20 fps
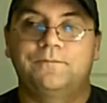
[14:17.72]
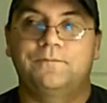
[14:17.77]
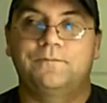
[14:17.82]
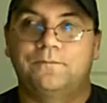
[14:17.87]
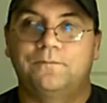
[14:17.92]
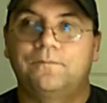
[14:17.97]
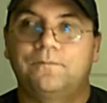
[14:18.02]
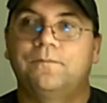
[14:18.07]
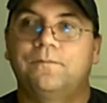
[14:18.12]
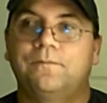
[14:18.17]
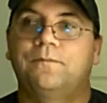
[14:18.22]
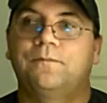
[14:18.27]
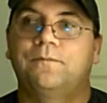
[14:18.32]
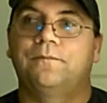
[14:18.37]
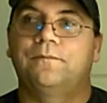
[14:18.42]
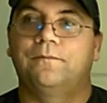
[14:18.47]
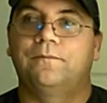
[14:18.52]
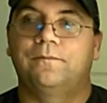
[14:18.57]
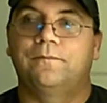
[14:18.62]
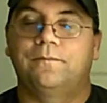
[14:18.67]

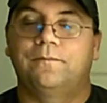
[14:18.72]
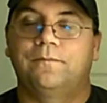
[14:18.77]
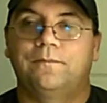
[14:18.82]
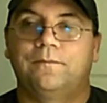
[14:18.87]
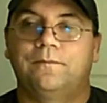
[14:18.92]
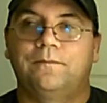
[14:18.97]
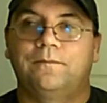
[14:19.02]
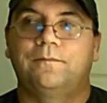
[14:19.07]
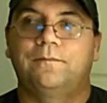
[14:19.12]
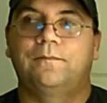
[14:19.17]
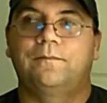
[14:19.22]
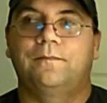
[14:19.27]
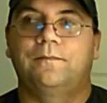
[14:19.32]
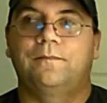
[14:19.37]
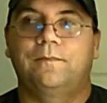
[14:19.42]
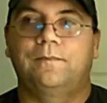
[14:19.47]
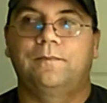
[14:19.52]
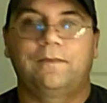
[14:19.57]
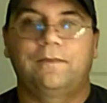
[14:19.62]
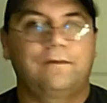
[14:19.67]

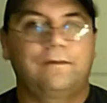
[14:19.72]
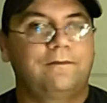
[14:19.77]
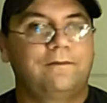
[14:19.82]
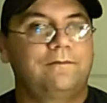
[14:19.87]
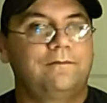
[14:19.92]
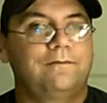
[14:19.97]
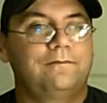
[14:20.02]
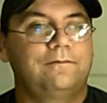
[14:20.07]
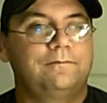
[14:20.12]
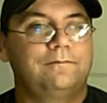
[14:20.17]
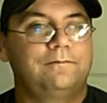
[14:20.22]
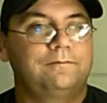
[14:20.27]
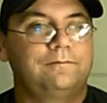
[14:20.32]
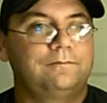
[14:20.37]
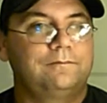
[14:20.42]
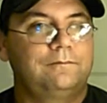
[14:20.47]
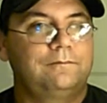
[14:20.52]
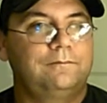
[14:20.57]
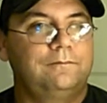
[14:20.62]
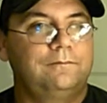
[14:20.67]

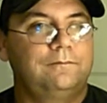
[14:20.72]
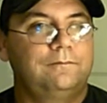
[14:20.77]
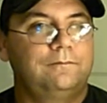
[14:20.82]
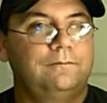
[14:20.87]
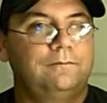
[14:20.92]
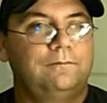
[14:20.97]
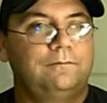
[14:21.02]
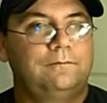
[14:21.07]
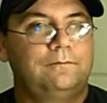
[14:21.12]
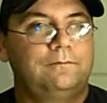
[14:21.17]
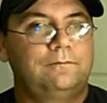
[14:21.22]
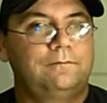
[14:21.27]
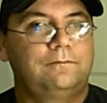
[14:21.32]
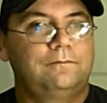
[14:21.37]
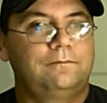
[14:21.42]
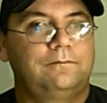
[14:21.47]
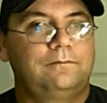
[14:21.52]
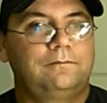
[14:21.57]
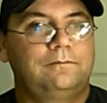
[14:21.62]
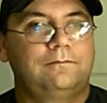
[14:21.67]

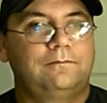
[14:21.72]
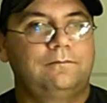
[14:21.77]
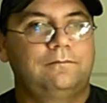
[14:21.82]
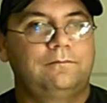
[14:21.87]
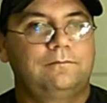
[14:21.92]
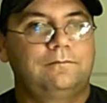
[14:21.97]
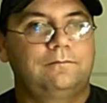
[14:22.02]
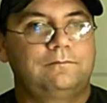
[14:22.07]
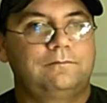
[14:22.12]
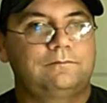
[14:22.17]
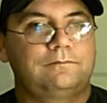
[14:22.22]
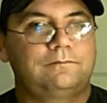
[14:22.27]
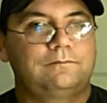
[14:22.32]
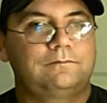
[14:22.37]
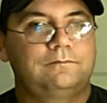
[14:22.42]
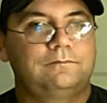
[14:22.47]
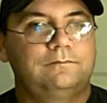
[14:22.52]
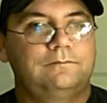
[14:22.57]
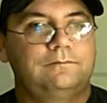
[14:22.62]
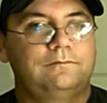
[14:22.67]

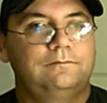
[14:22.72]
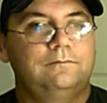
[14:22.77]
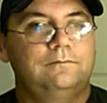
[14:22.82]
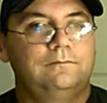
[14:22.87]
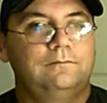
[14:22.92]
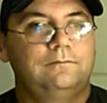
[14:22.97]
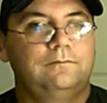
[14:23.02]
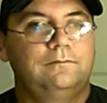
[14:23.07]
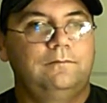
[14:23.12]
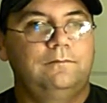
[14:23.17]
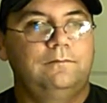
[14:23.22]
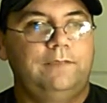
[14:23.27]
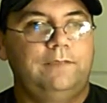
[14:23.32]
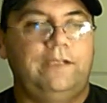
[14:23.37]
[no speech]